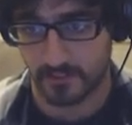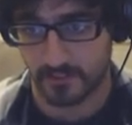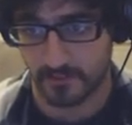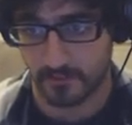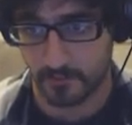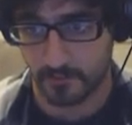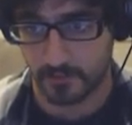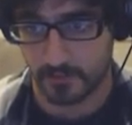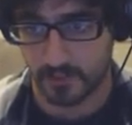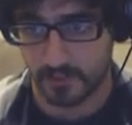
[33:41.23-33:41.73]
But a
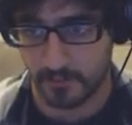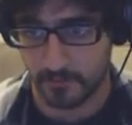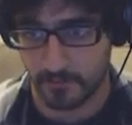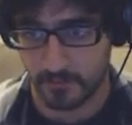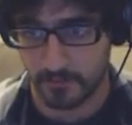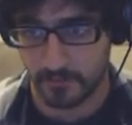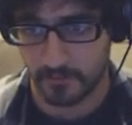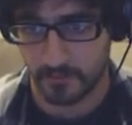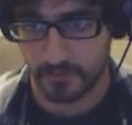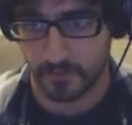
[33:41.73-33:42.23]
lot of
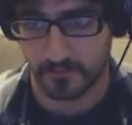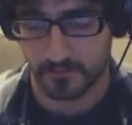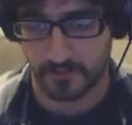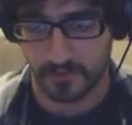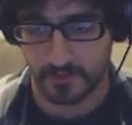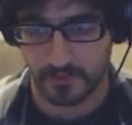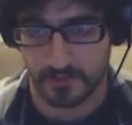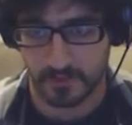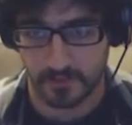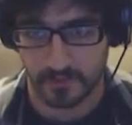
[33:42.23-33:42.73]
people, I feel
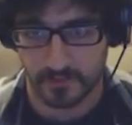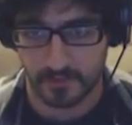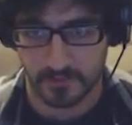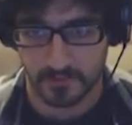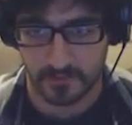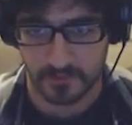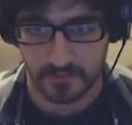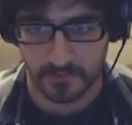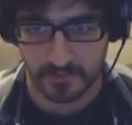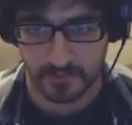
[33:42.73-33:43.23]
like,
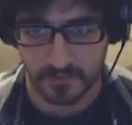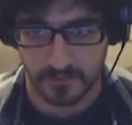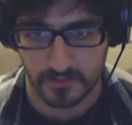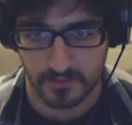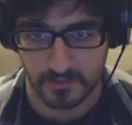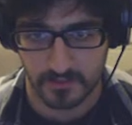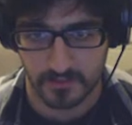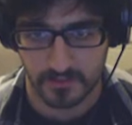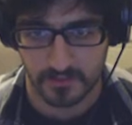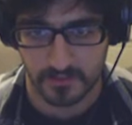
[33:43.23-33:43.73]

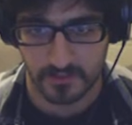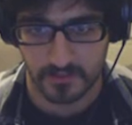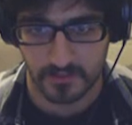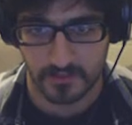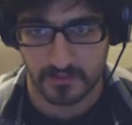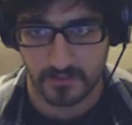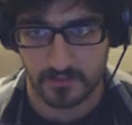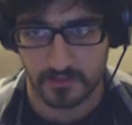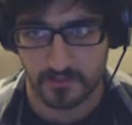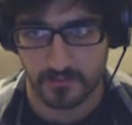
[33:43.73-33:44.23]

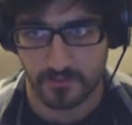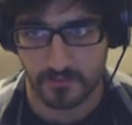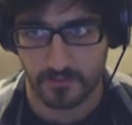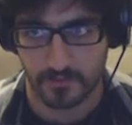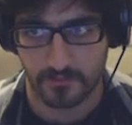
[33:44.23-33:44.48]
don't